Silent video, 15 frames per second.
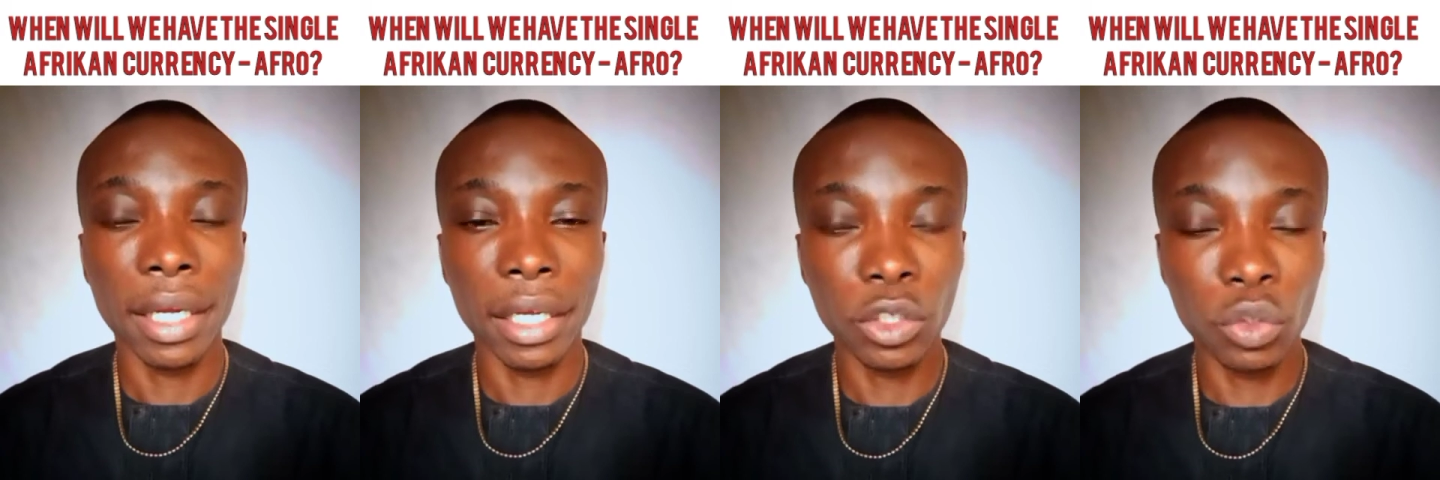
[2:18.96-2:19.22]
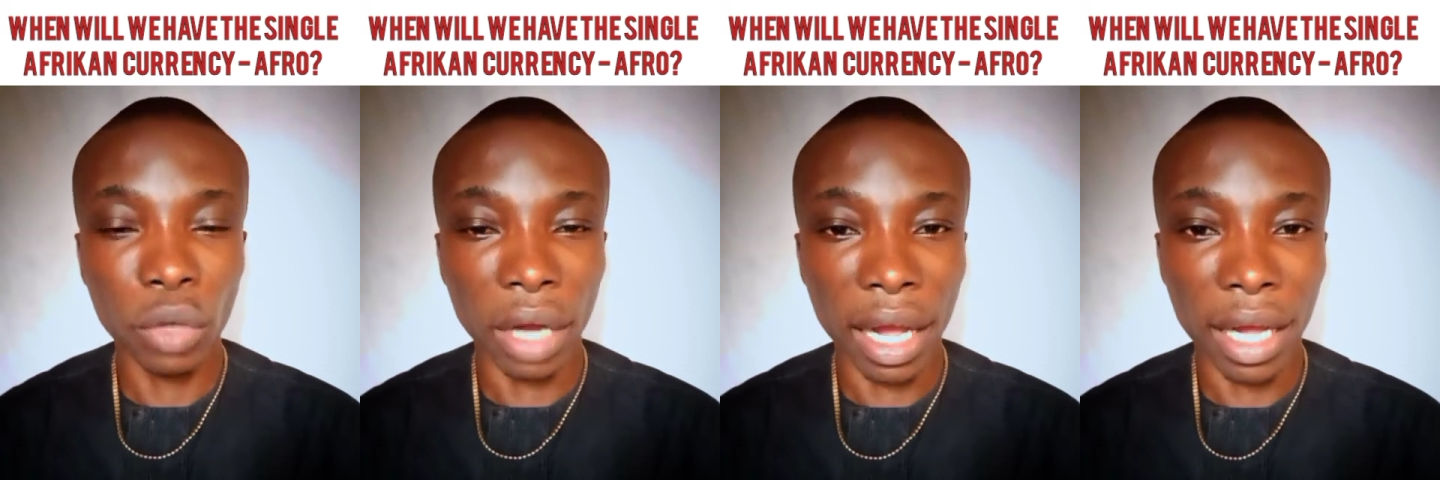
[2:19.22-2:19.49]

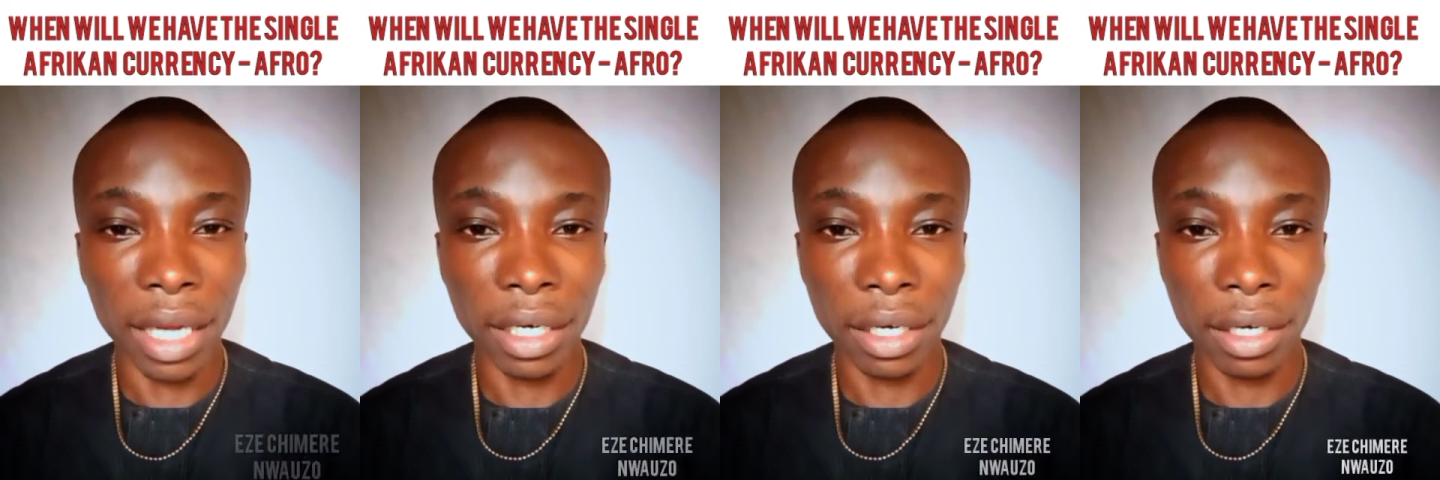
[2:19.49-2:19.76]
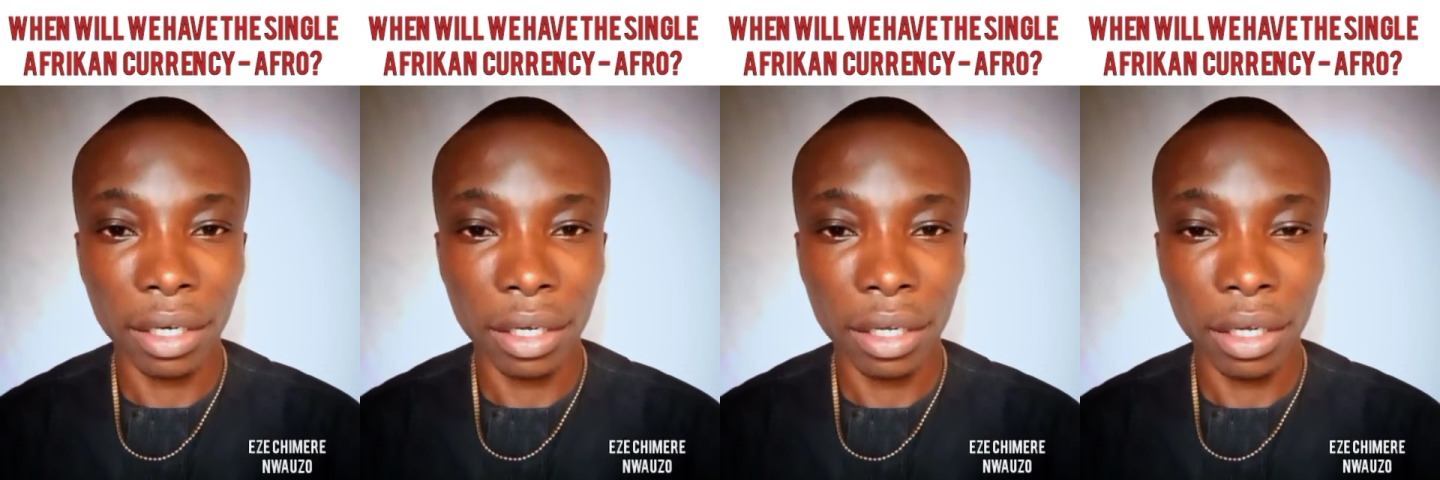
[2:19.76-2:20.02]
into our hand.
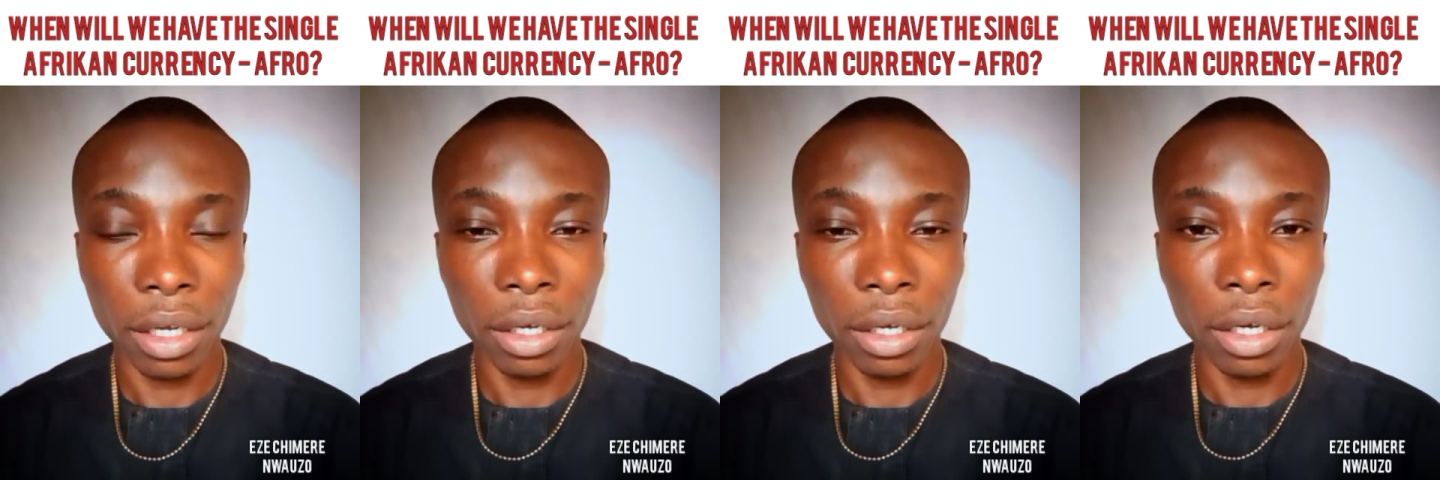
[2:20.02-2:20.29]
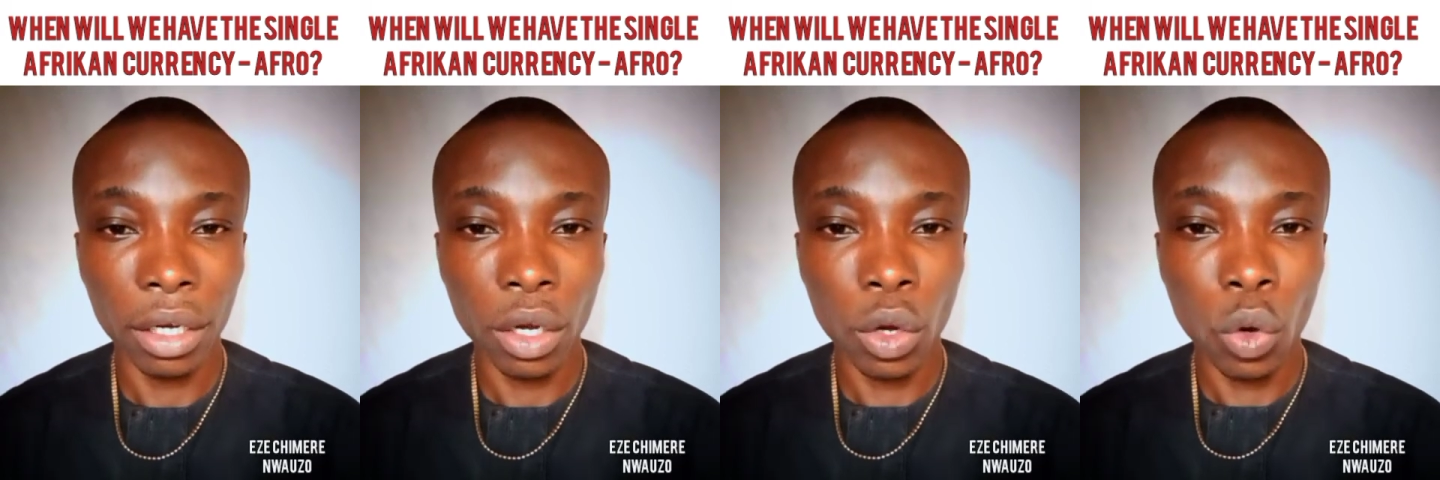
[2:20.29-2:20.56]

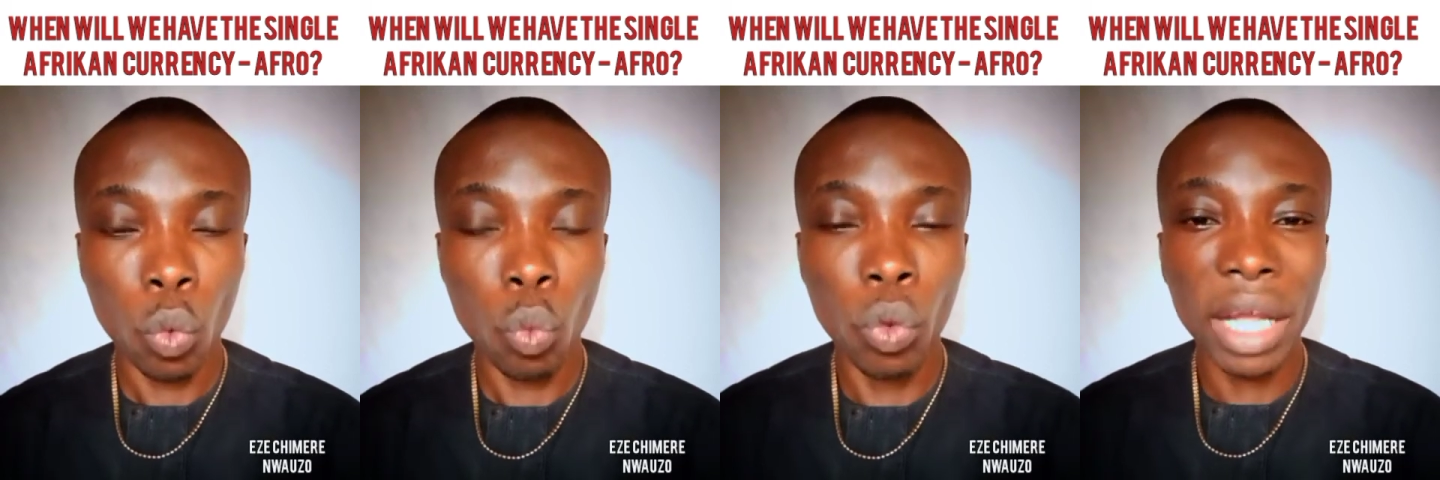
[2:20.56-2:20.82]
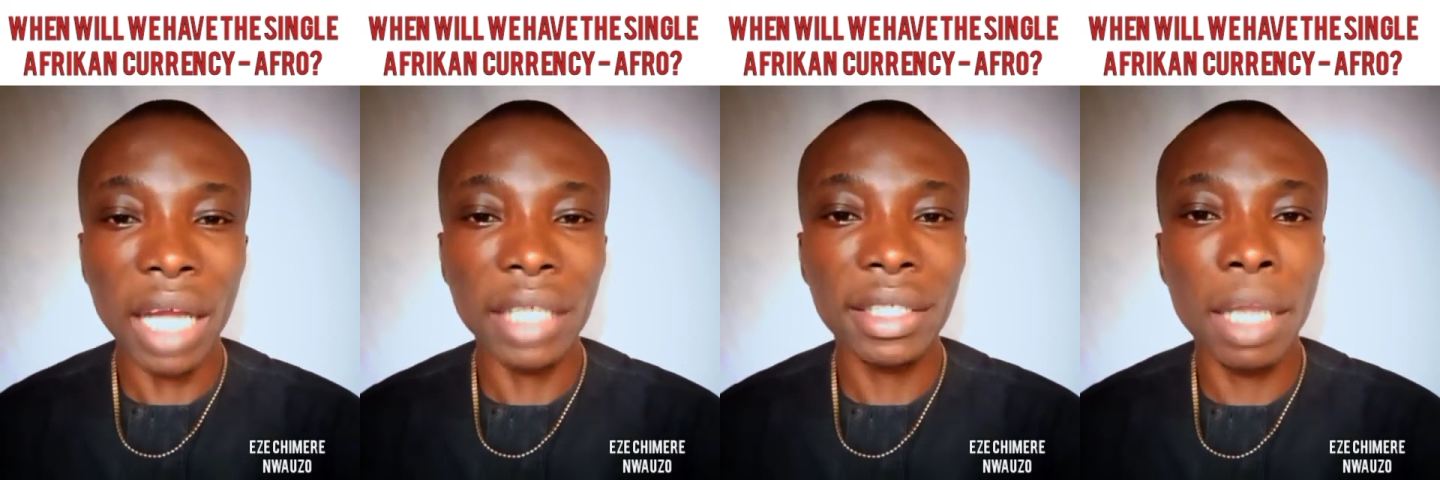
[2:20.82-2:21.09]

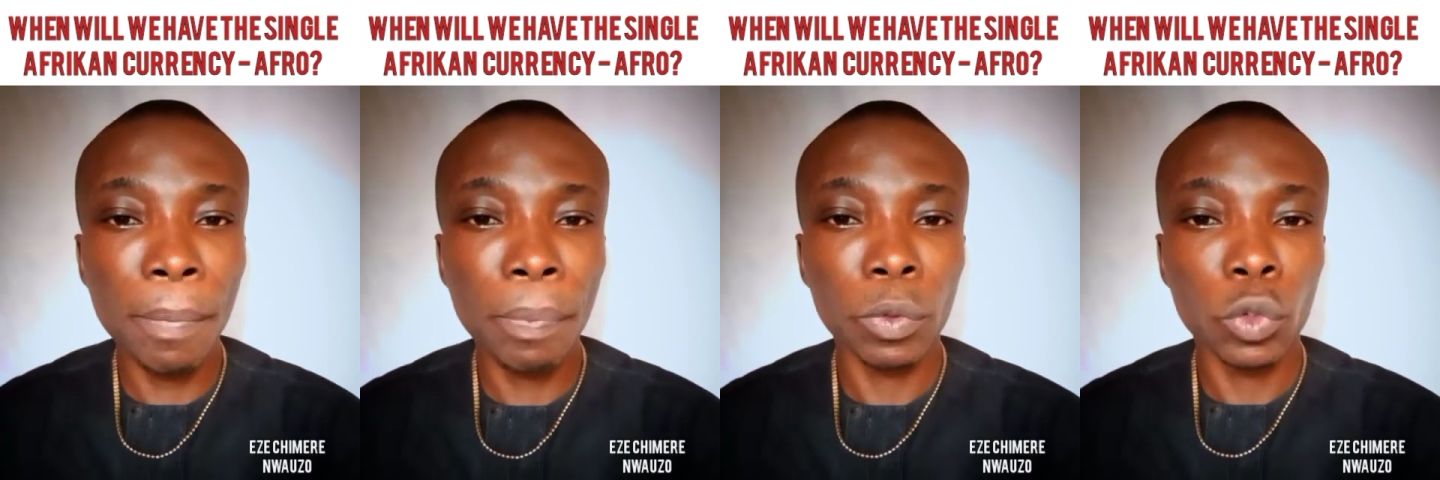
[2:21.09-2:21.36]
We can't keep